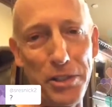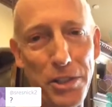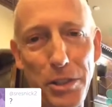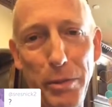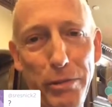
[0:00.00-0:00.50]

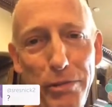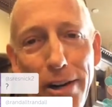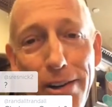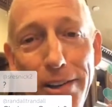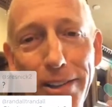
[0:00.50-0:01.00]
heard of
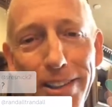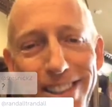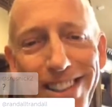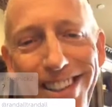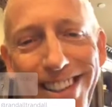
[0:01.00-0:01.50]
anybody who had
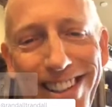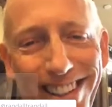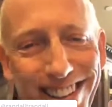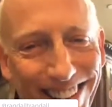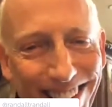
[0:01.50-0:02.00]
so many
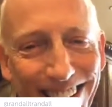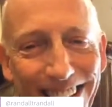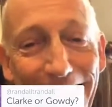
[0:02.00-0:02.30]
reasons to be